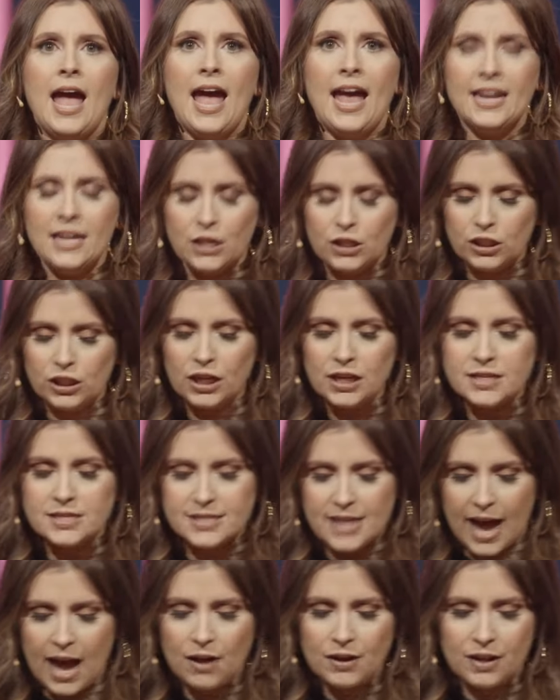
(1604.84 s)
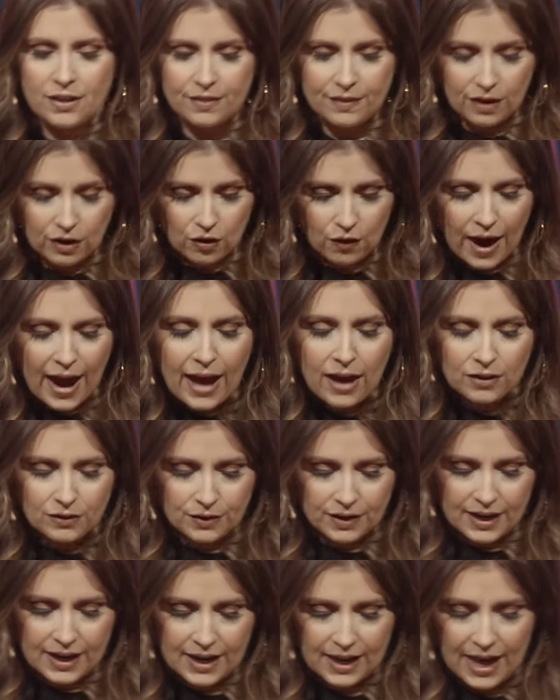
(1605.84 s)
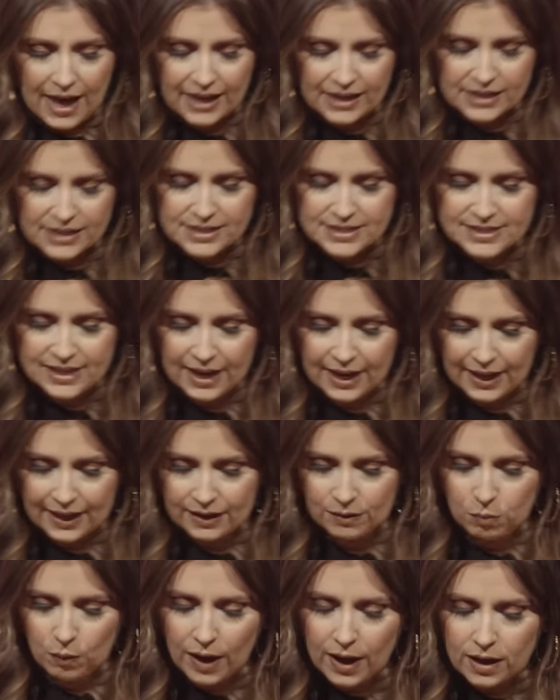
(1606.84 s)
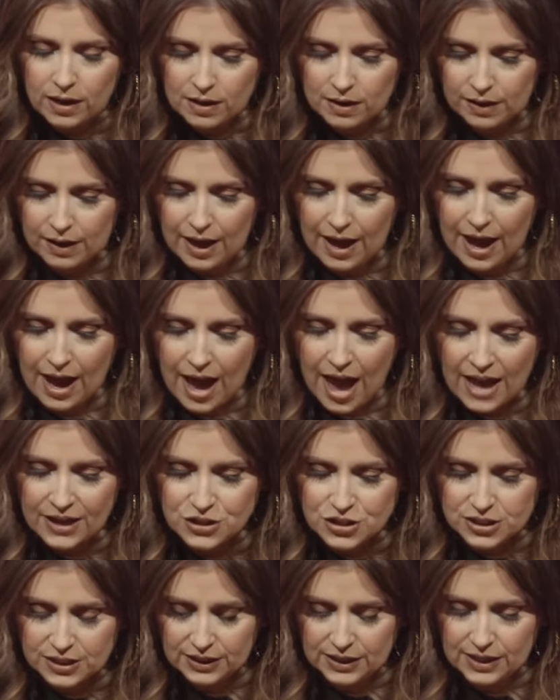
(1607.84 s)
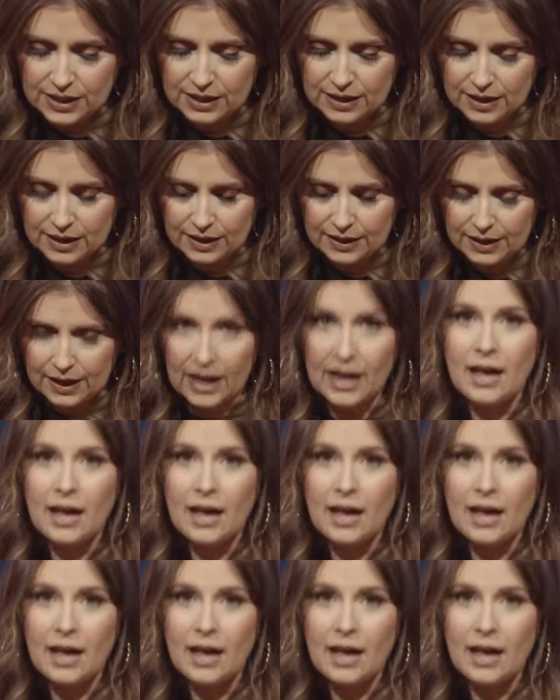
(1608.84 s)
And he looked down at the ground and he said, well, actually,